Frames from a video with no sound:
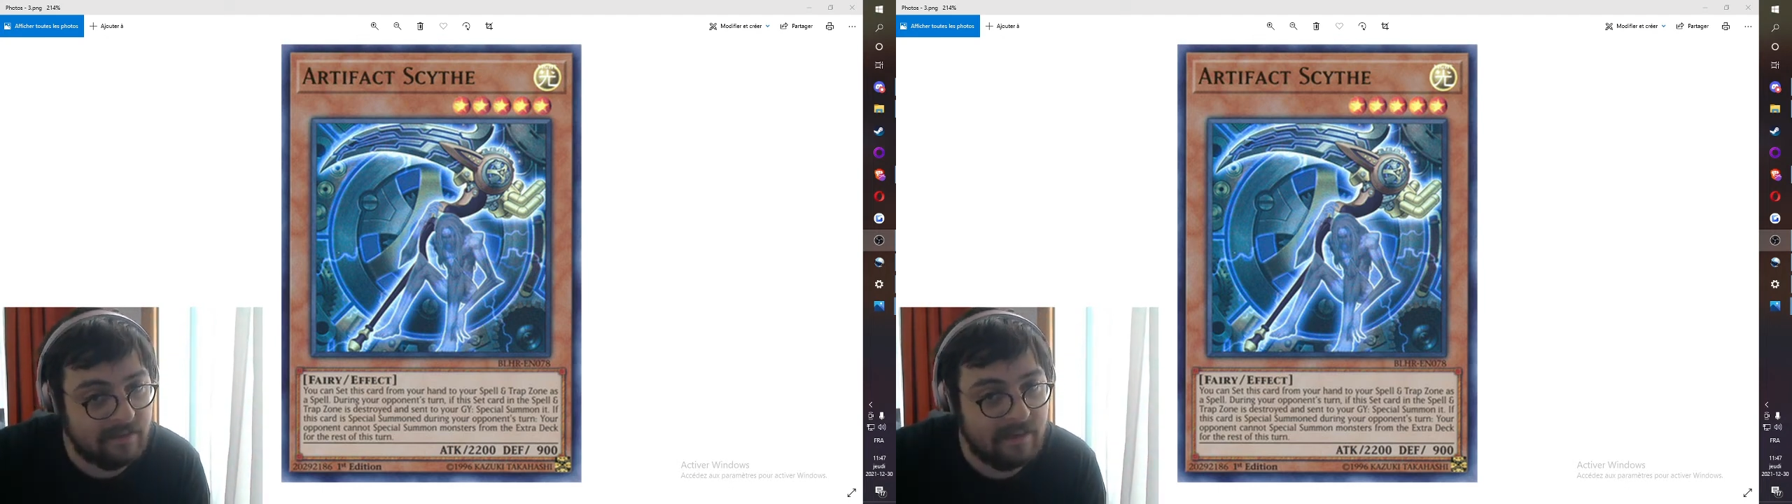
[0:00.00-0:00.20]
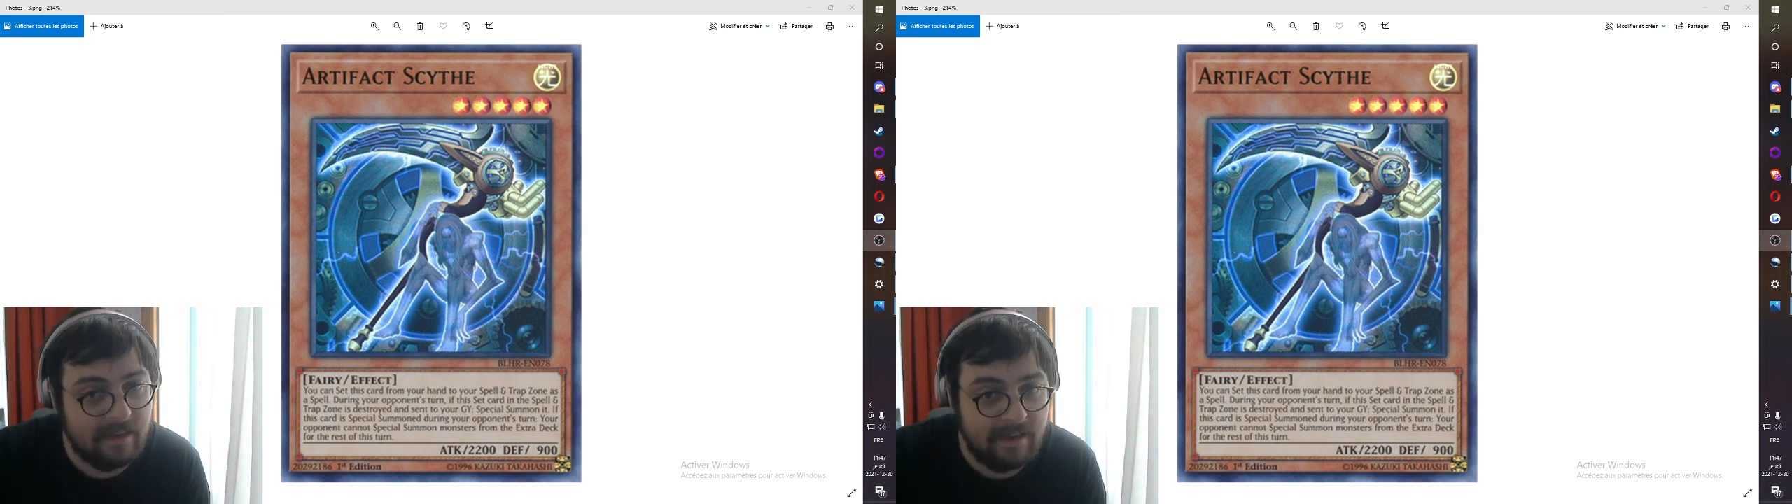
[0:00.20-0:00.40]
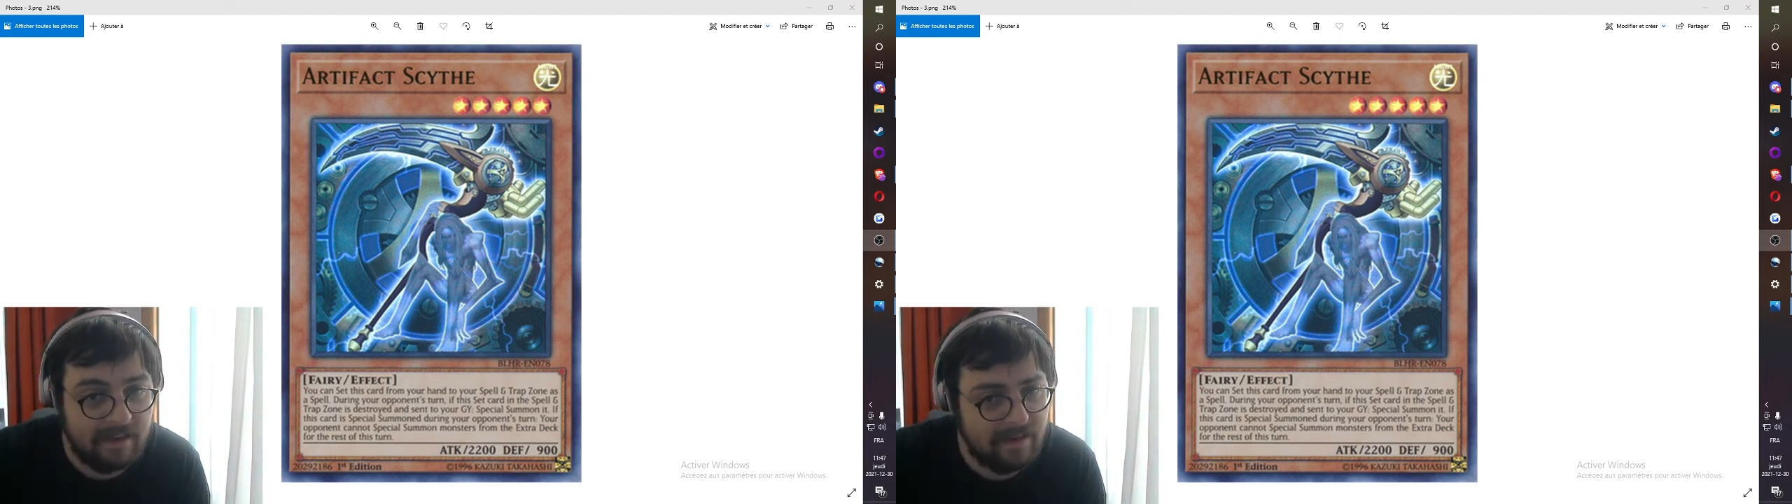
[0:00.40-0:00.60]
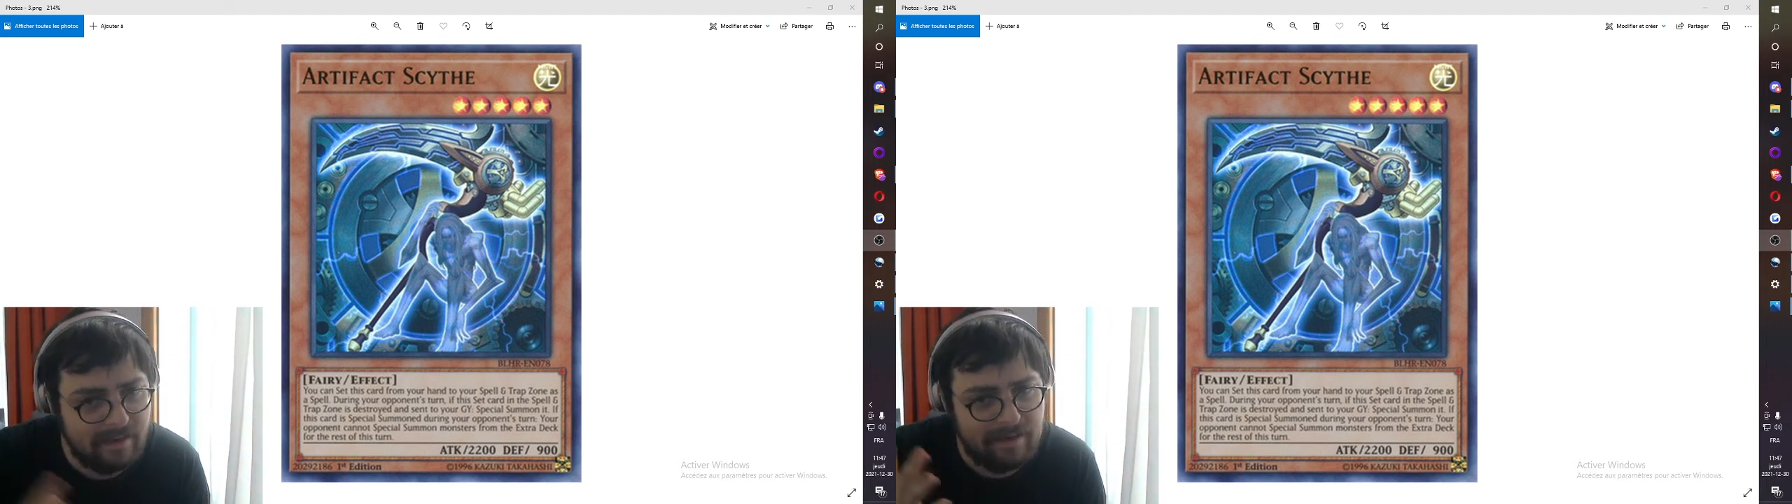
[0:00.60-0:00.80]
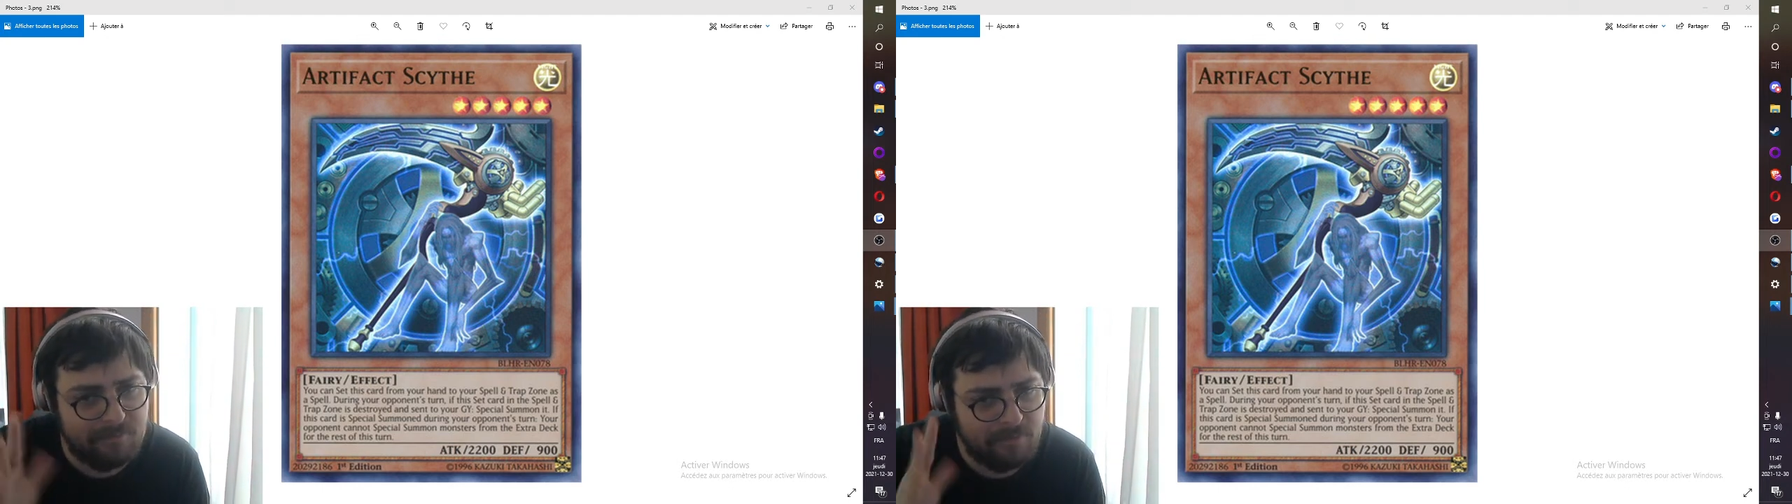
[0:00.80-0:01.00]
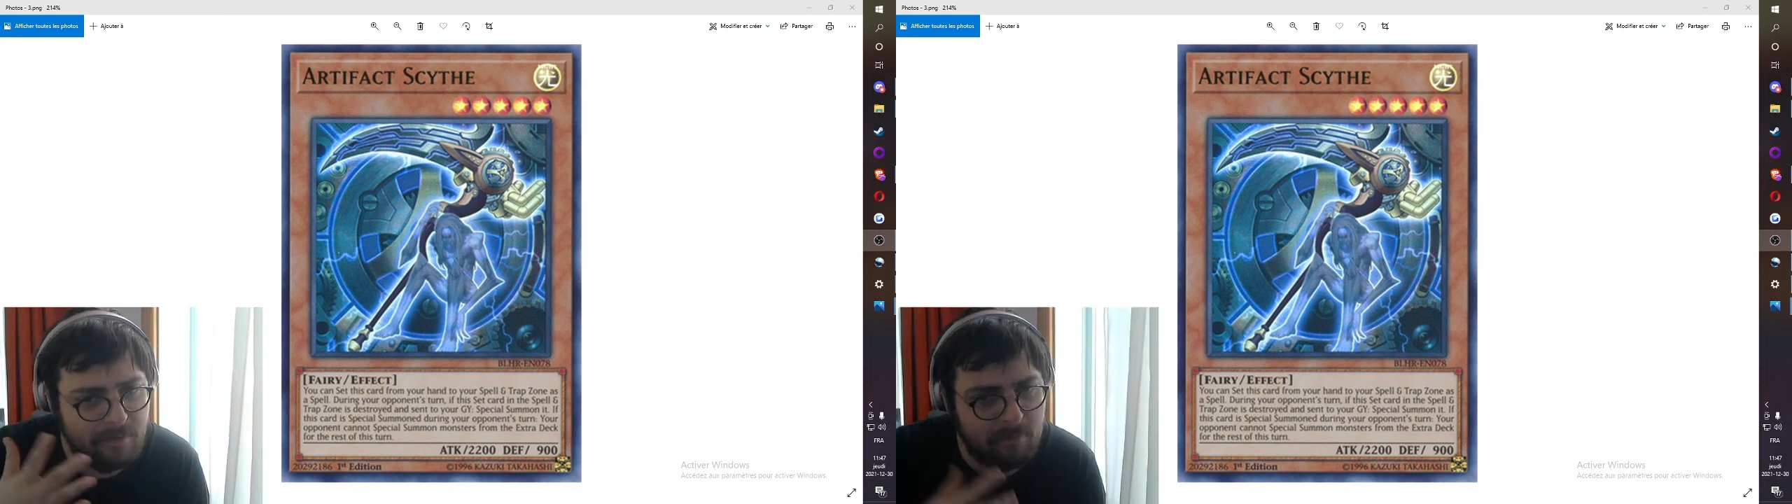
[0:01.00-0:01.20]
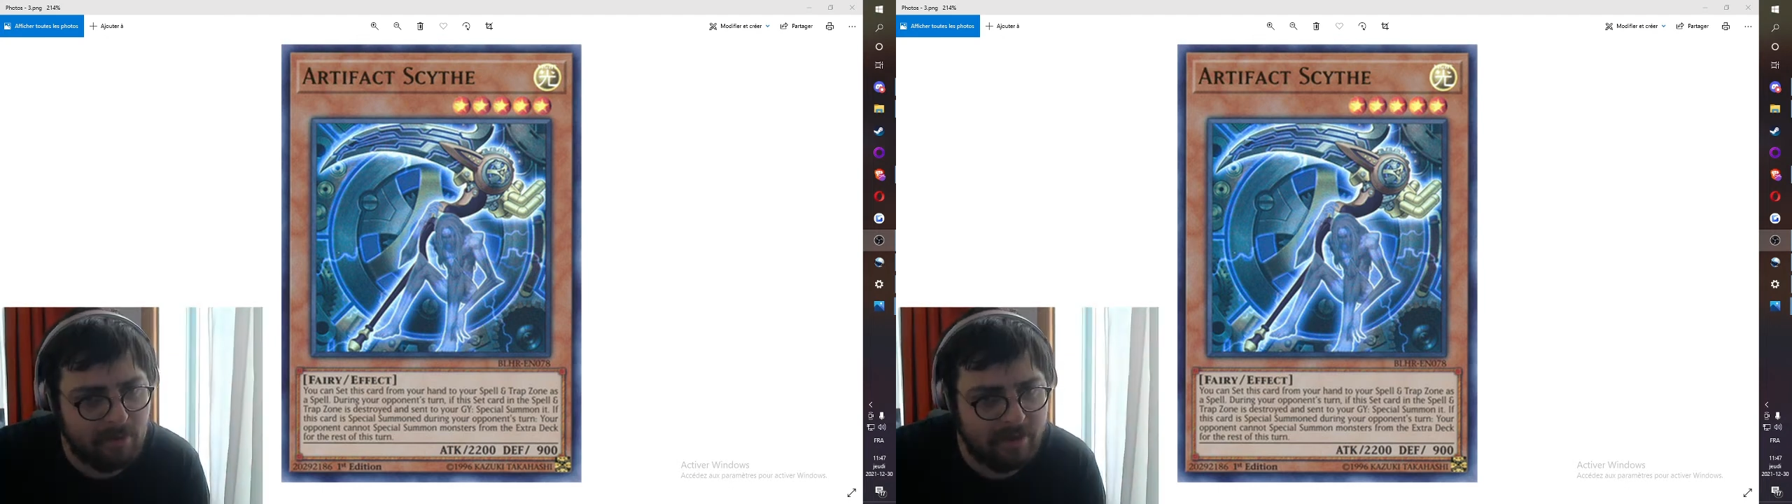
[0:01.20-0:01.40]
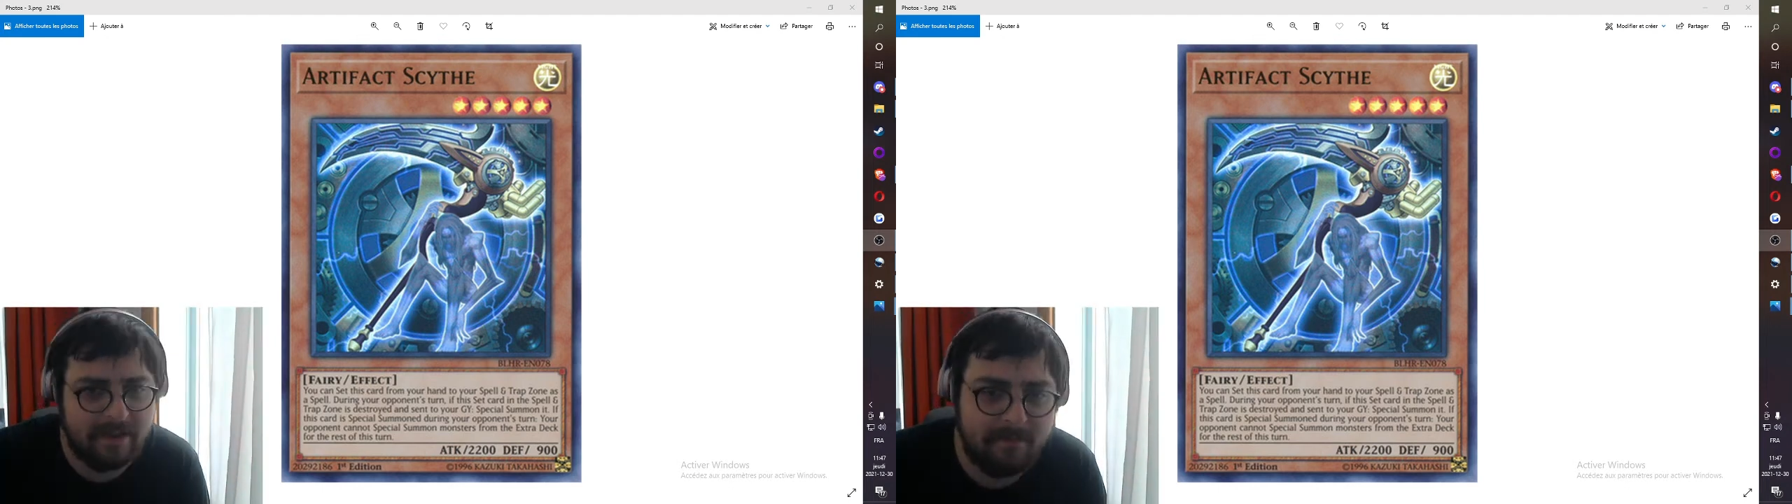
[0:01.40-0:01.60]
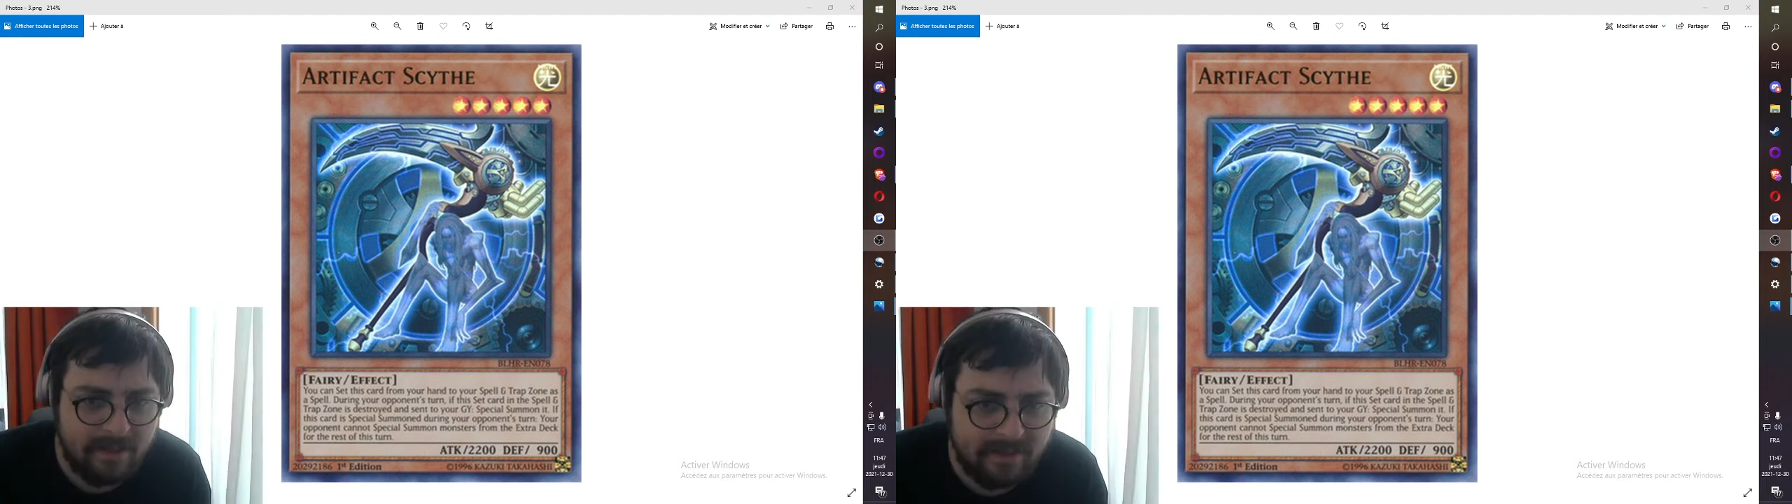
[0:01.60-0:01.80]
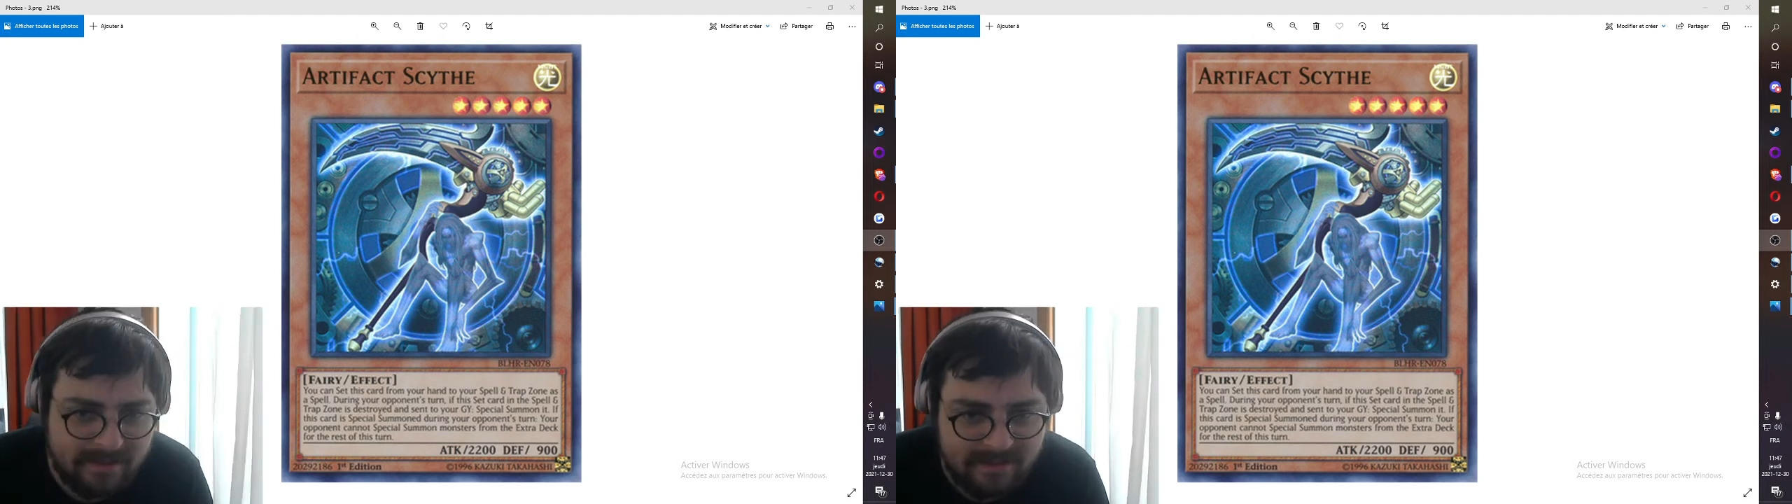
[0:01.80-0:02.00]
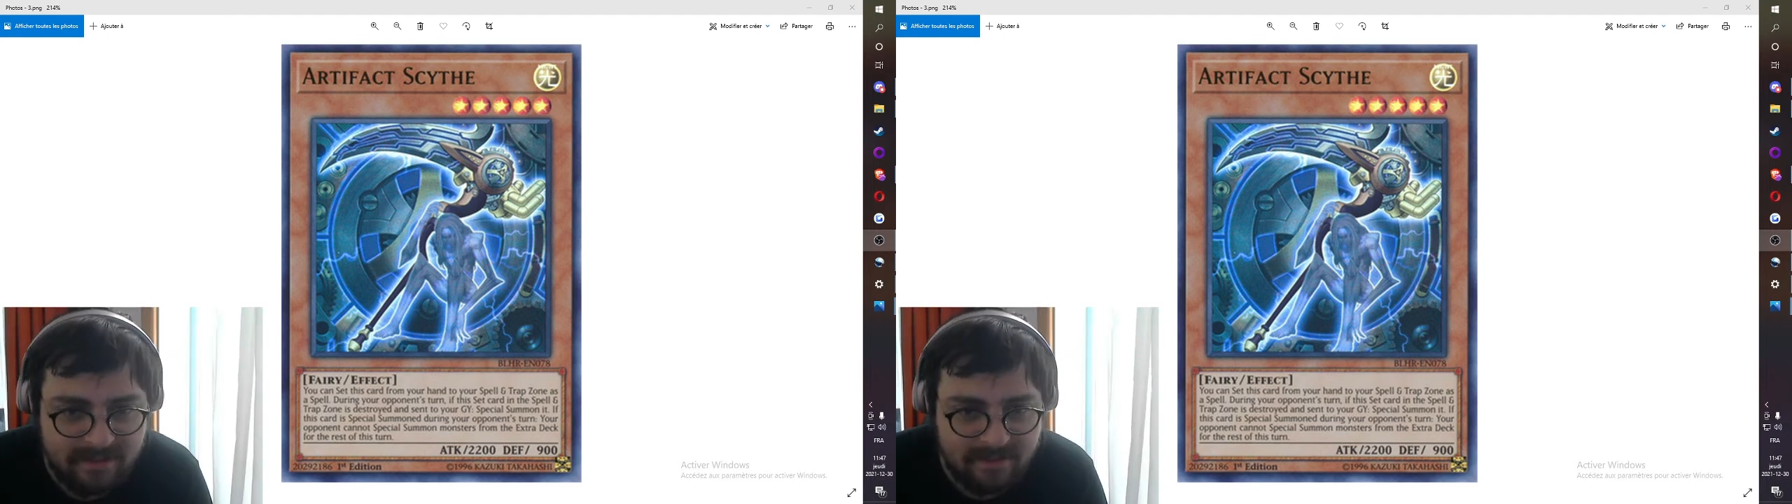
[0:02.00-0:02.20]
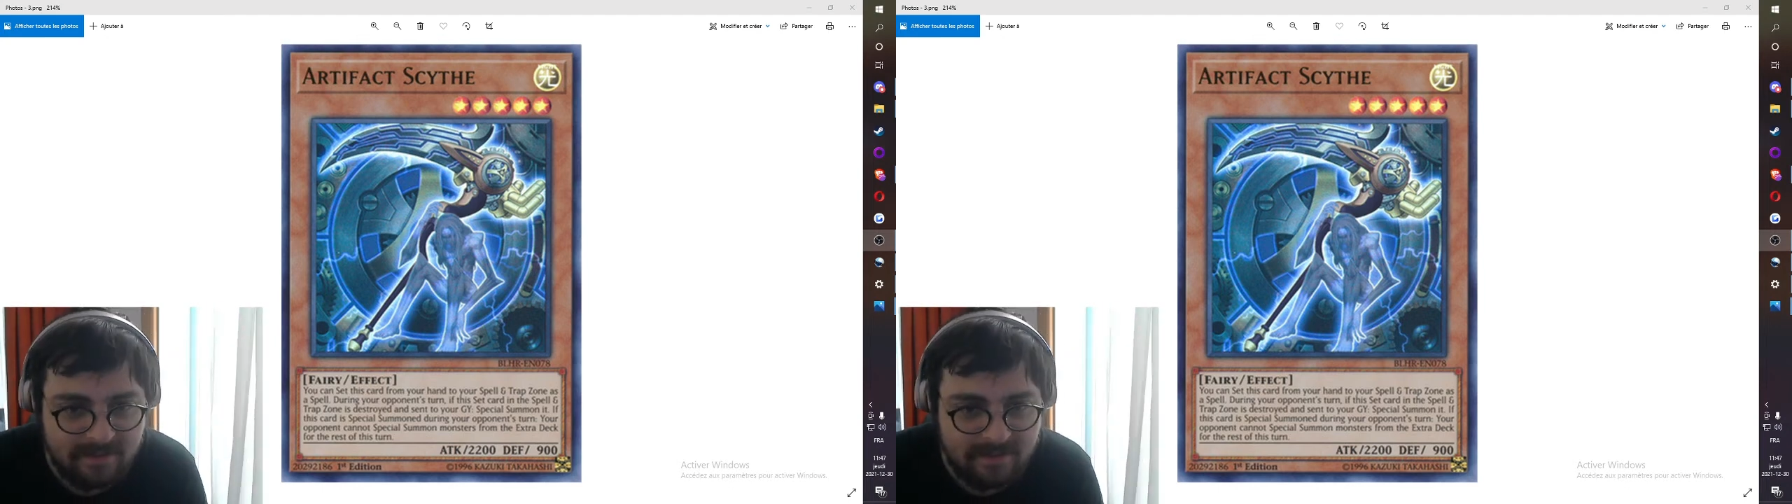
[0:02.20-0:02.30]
femboy at best.